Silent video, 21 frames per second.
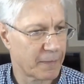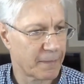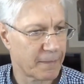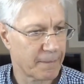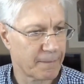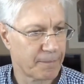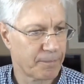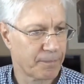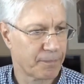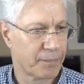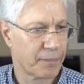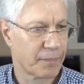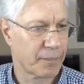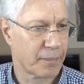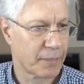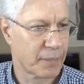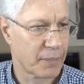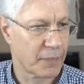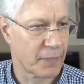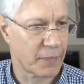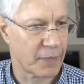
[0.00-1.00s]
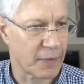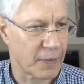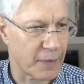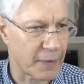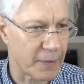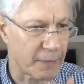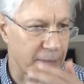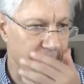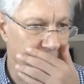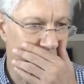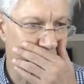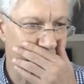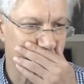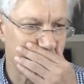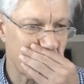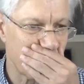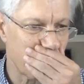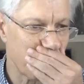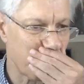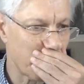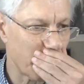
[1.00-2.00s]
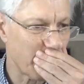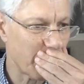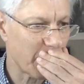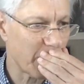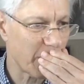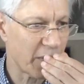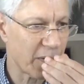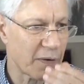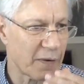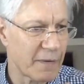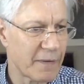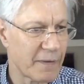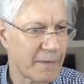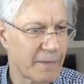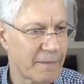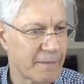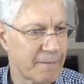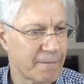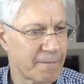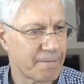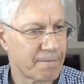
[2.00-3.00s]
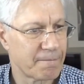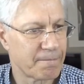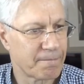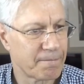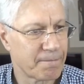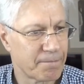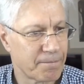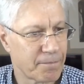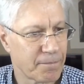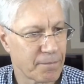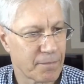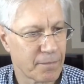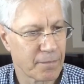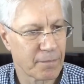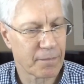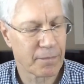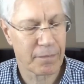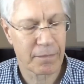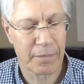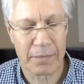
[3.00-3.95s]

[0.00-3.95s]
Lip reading: Nothing is said.